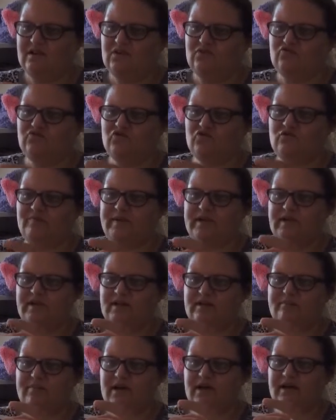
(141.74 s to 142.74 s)

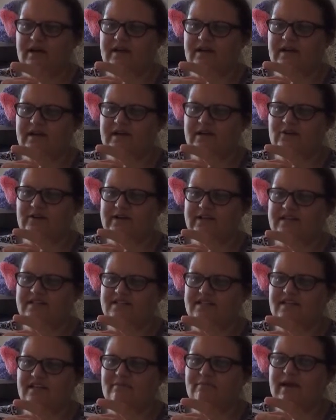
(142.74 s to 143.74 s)
Ruby by Karen
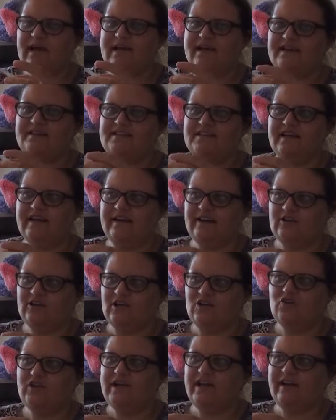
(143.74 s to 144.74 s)
D. McIntyre.
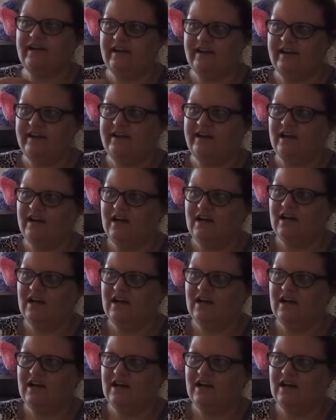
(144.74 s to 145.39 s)
Okay.